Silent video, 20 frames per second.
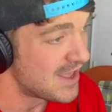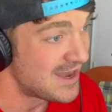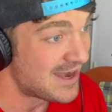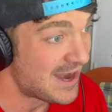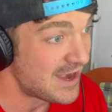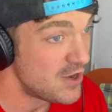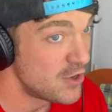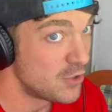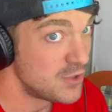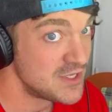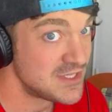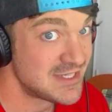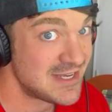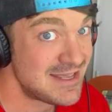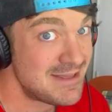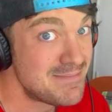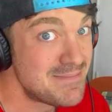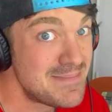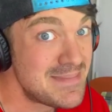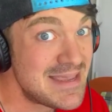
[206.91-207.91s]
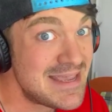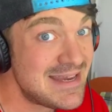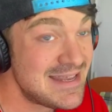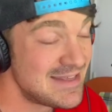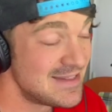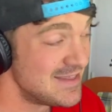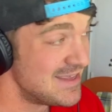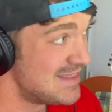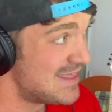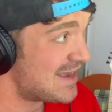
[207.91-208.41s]
And I noticed
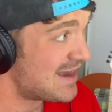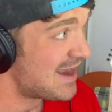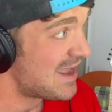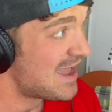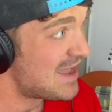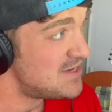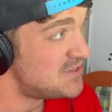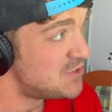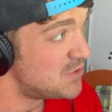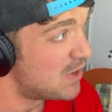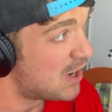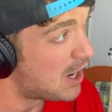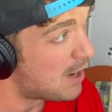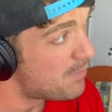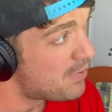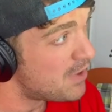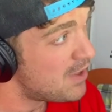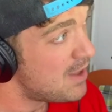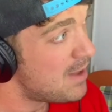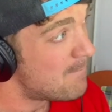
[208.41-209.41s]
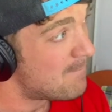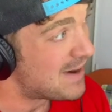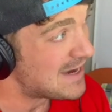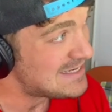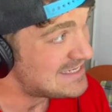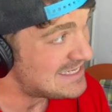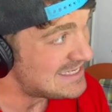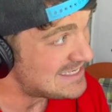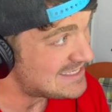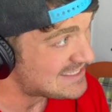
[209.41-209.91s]
immediately that I had to up
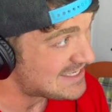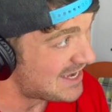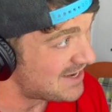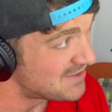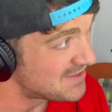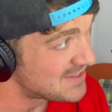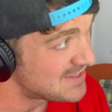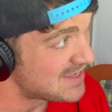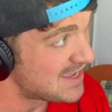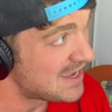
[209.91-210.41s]
my descaling